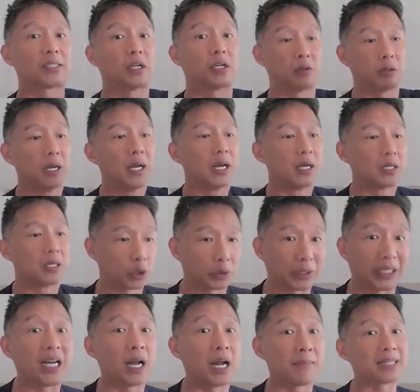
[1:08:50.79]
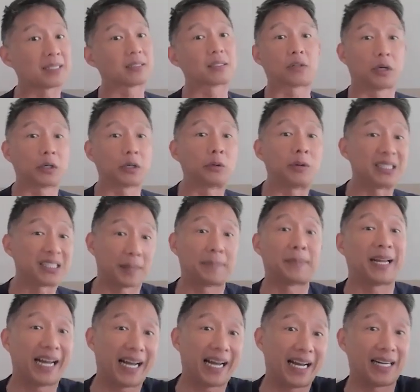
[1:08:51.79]
So Elon Musk is going one
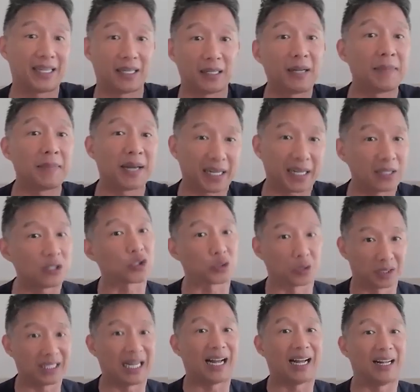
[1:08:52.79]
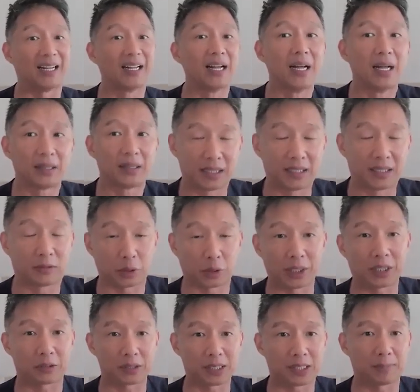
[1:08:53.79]
step ahead and making sure that the
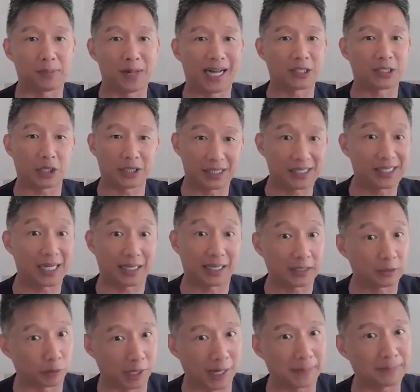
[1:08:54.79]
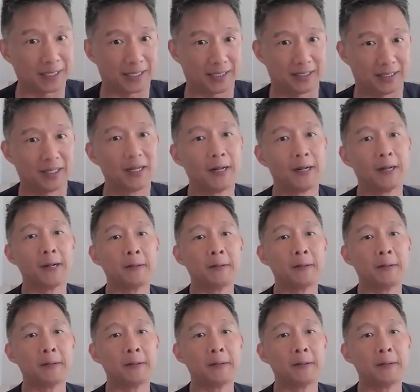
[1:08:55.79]
critical supply chain is not interrupted.